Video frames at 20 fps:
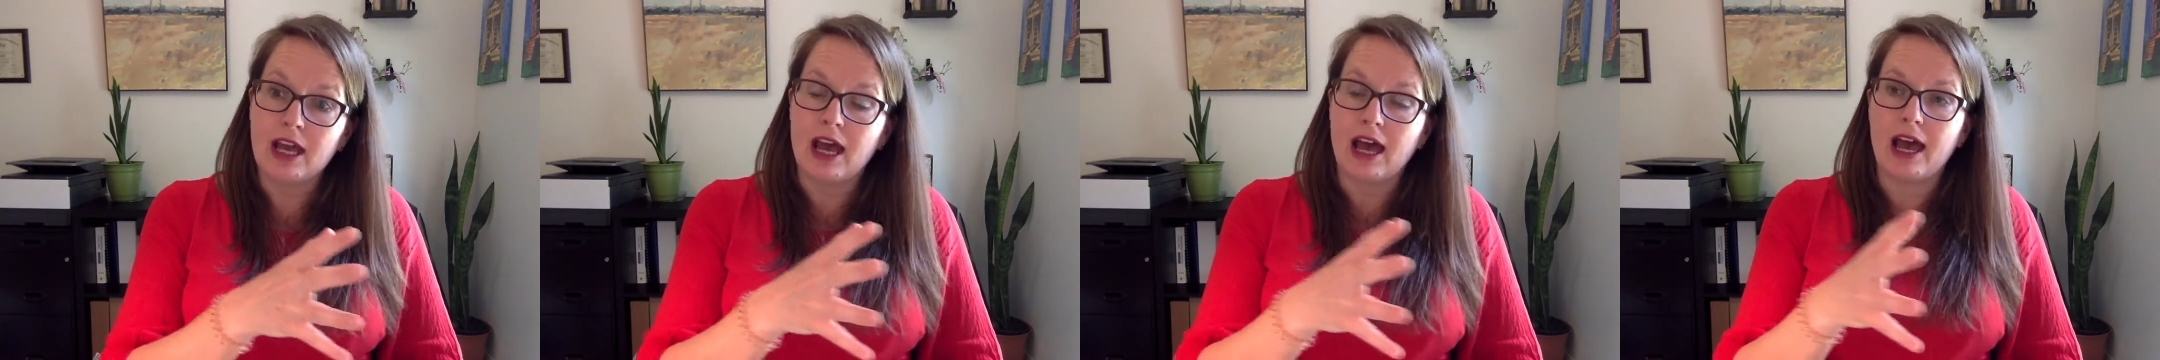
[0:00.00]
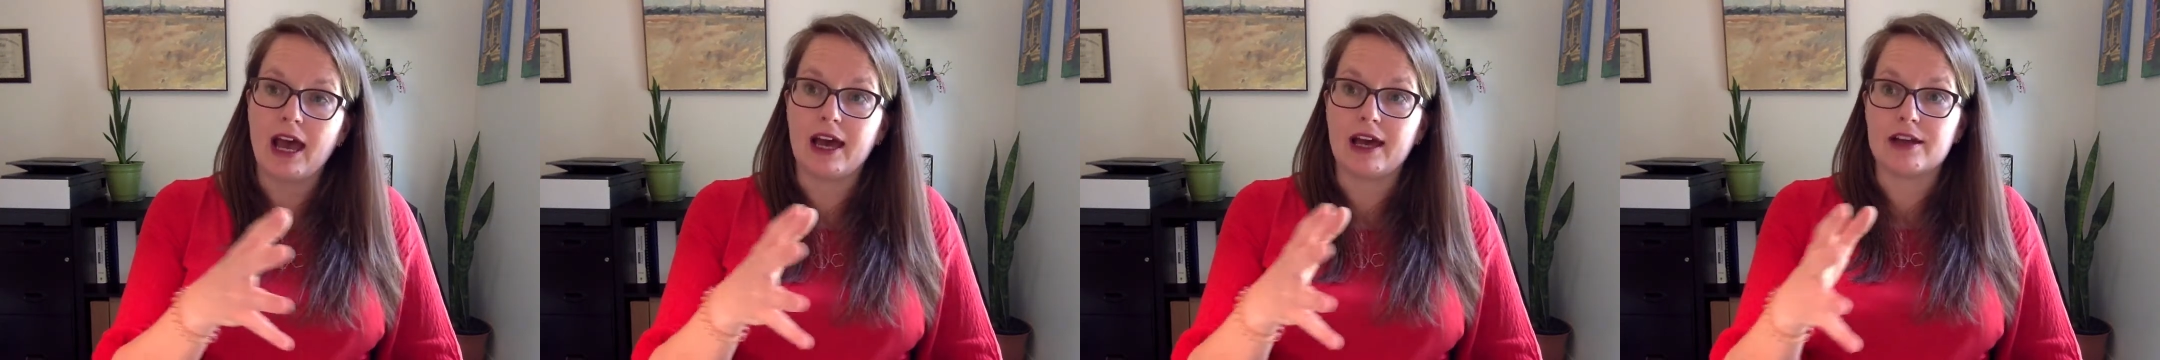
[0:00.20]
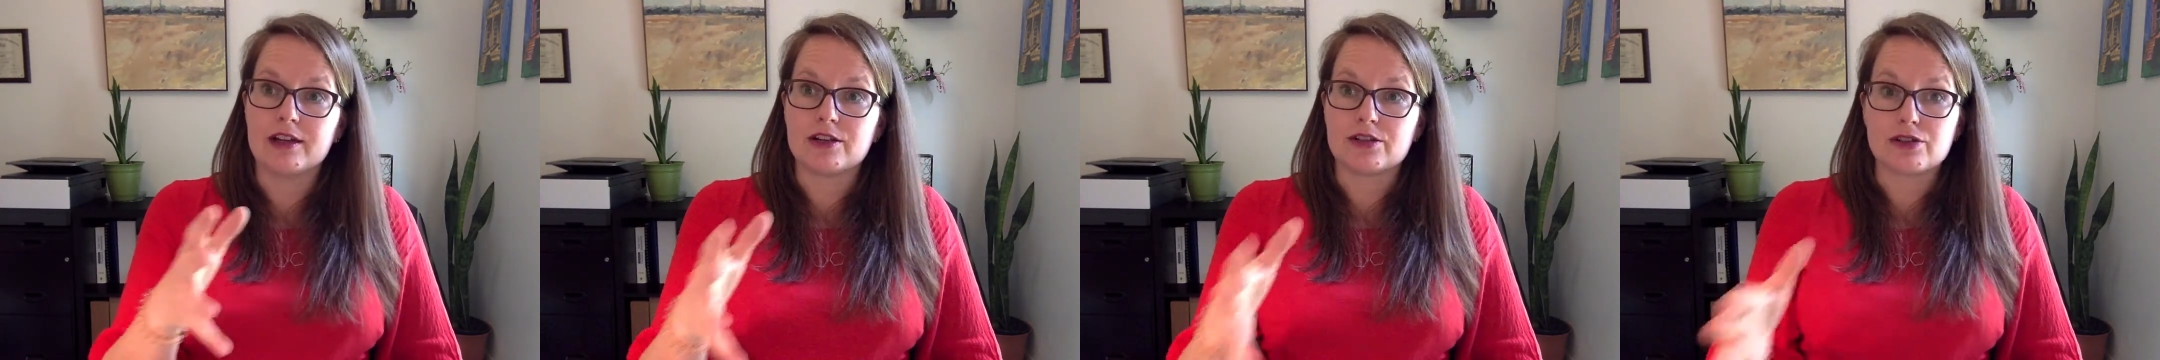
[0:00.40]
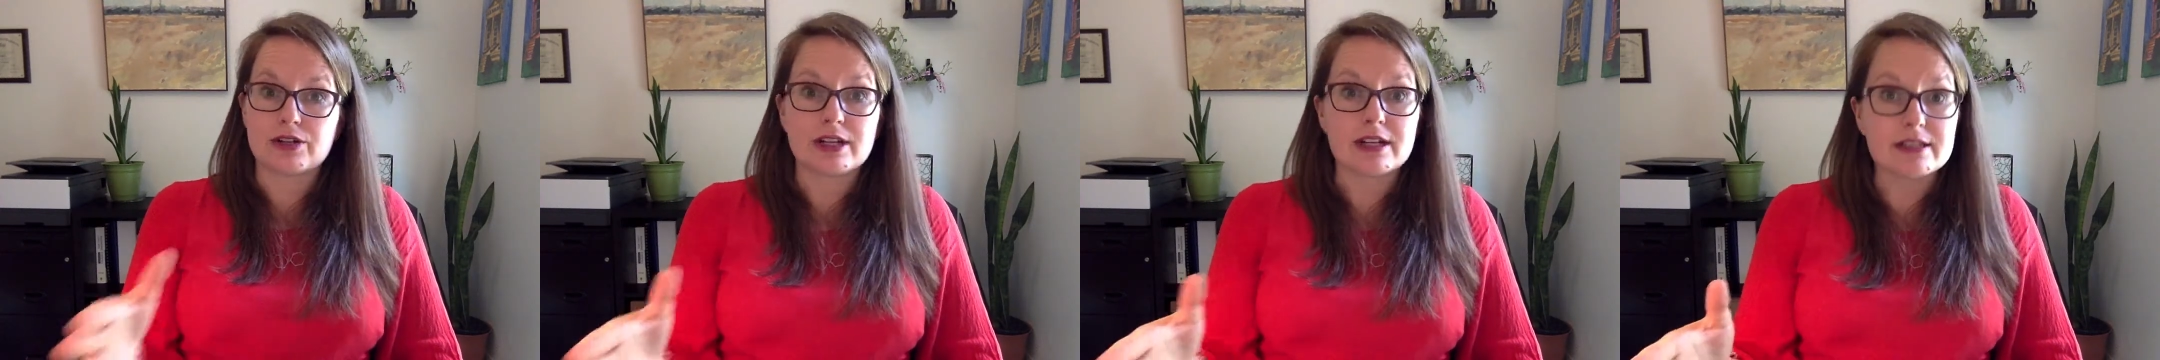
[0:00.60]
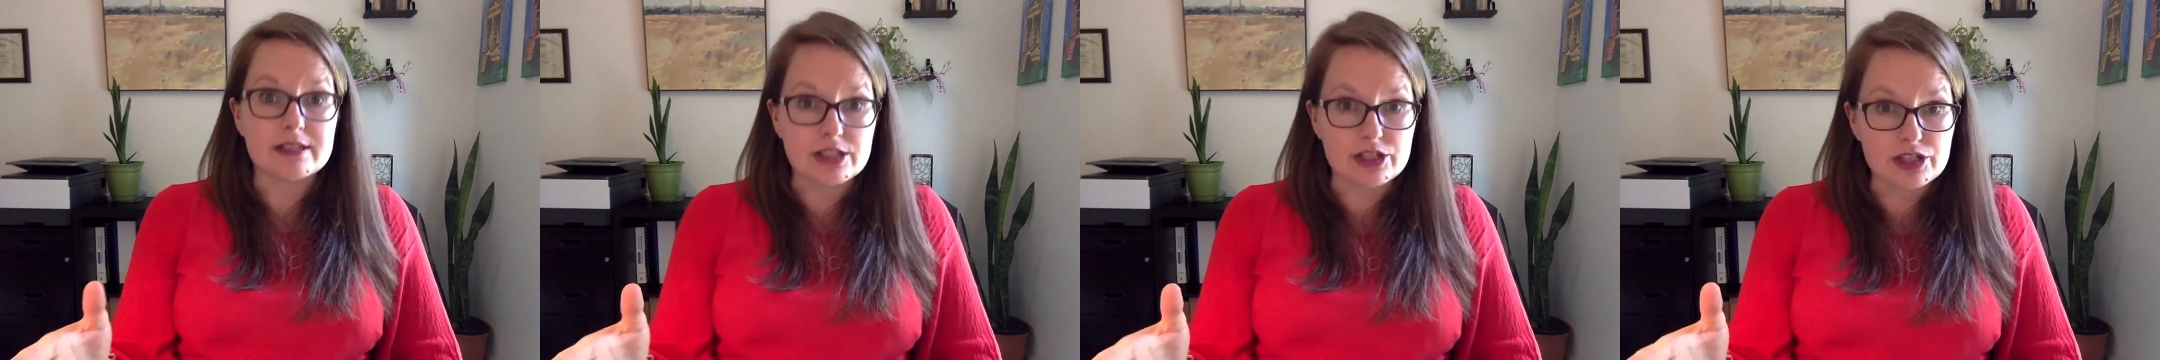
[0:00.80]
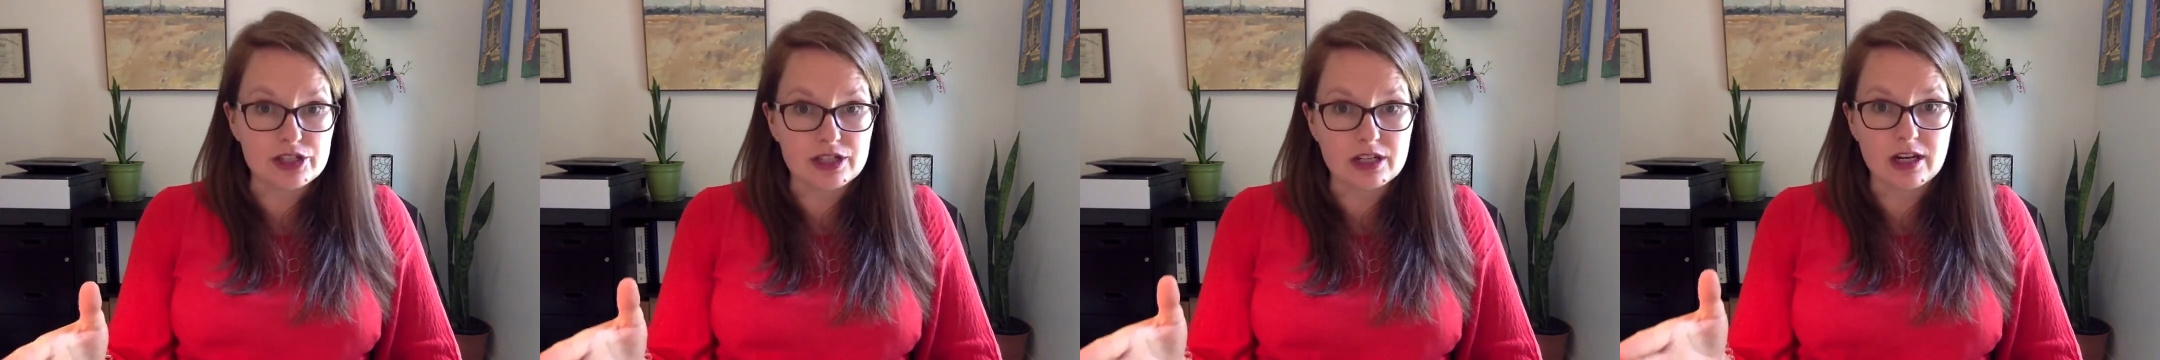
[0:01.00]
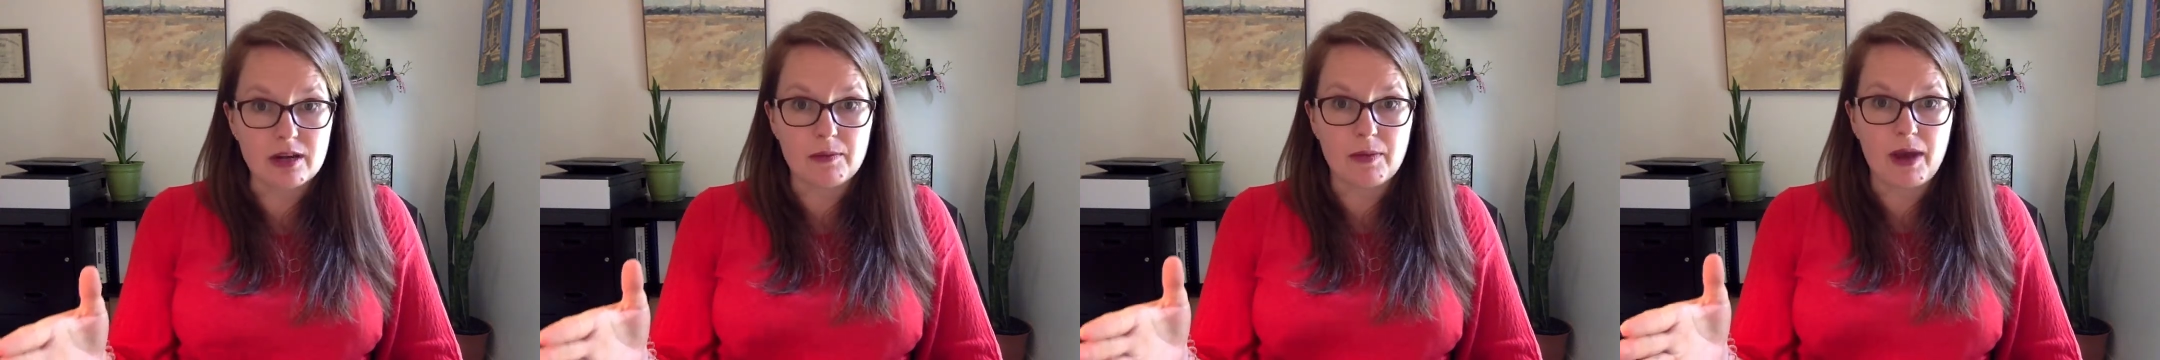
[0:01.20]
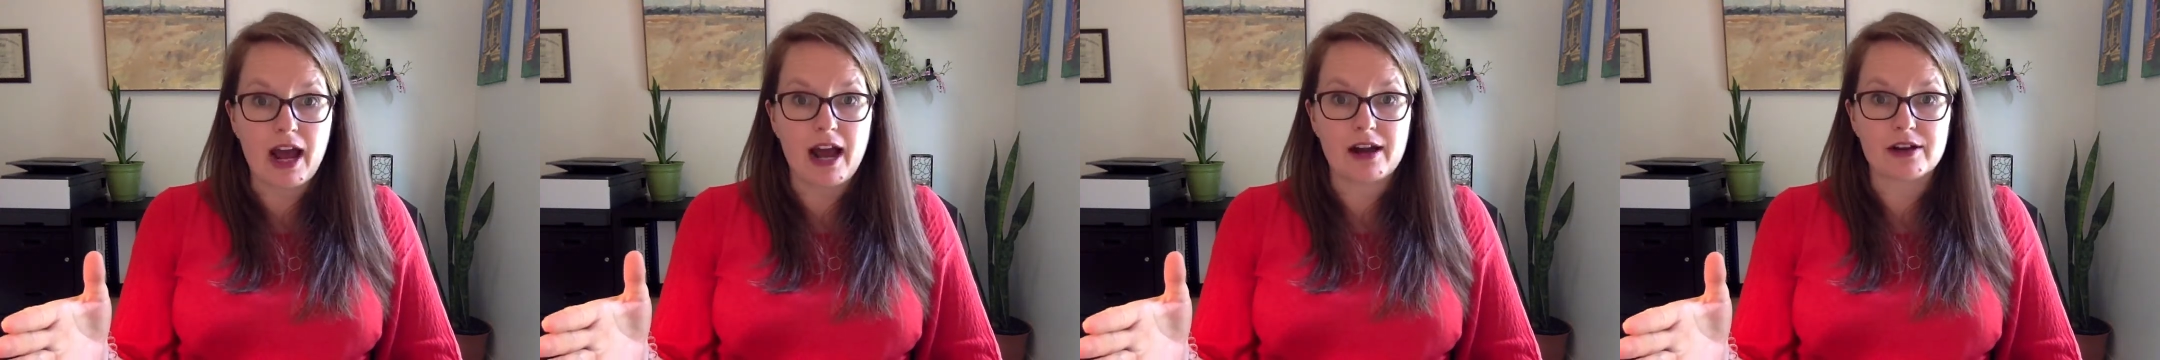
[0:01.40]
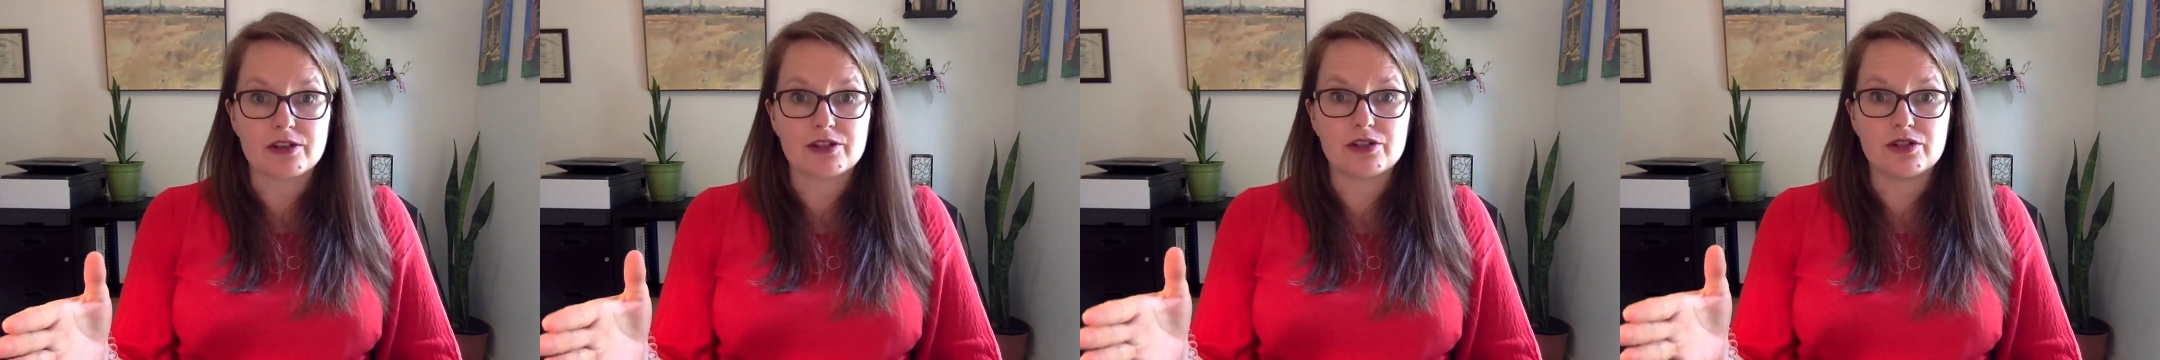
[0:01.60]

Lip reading: and transitioning back